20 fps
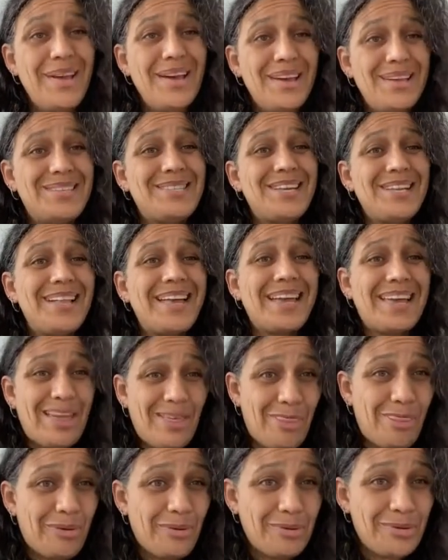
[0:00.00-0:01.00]
until I
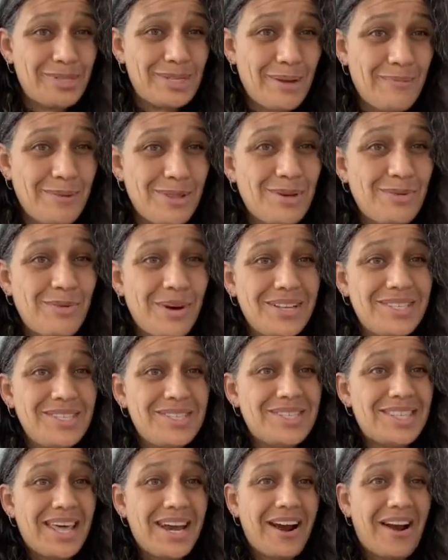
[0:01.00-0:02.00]
get through some of the
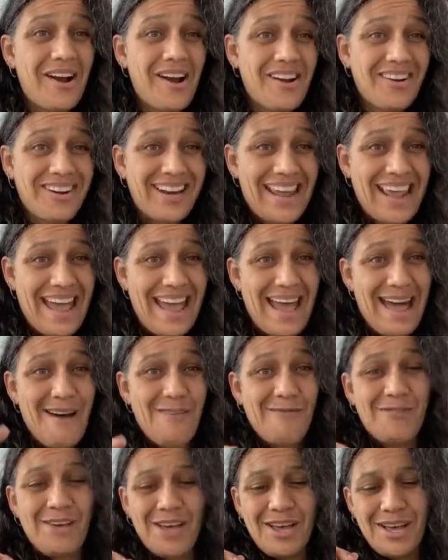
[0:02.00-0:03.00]
ones that I already
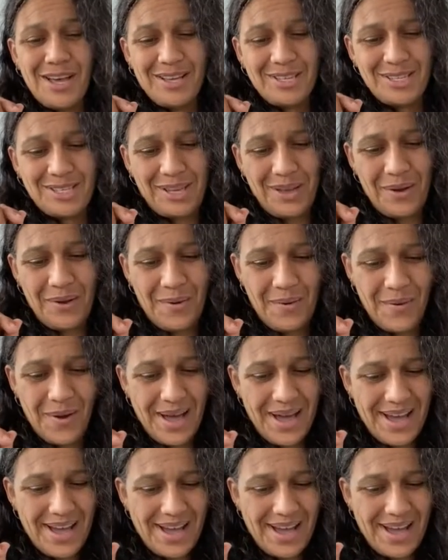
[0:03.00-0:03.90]
have. So